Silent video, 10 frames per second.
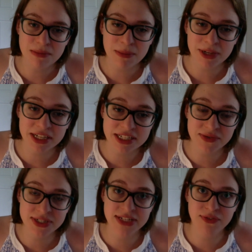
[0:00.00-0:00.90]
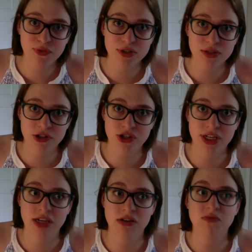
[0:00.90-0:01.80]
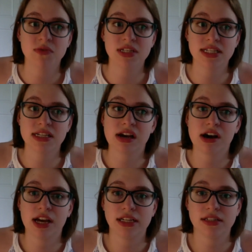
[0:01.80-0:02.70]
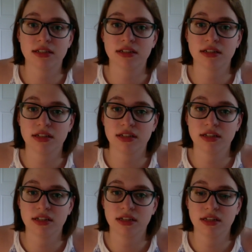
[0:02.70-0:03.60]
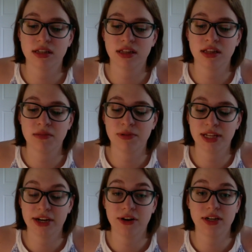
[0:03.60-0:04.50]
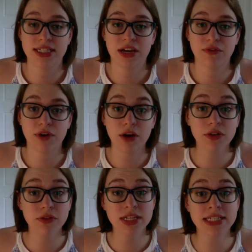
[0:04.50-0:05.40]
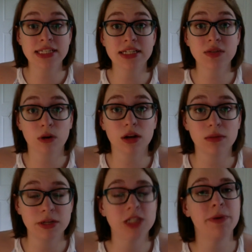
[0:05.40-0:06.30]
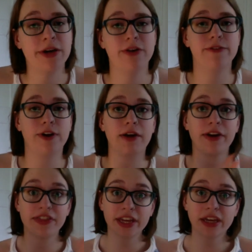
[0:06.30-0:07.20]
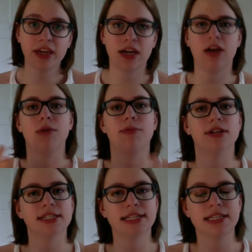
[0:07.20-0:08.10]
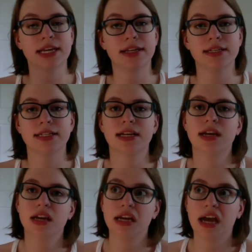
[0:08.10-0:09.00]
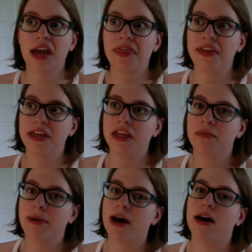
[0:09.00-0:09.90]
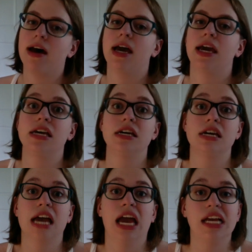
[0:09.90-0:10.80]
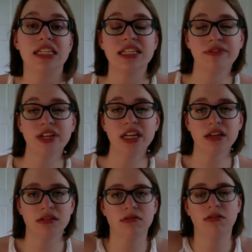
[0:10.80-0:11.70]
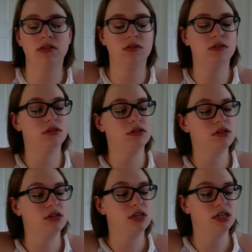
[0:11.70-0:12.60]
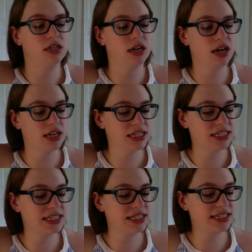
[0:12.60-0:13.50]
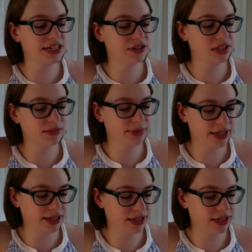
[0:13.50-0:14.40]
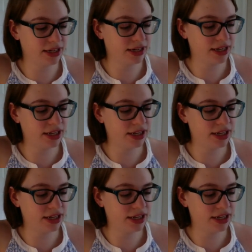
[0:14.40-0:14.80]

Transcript: biggest reason for switching was not the planner itself. Although this does work much better for how I think and how I process things. I think by activity, not necessarily by,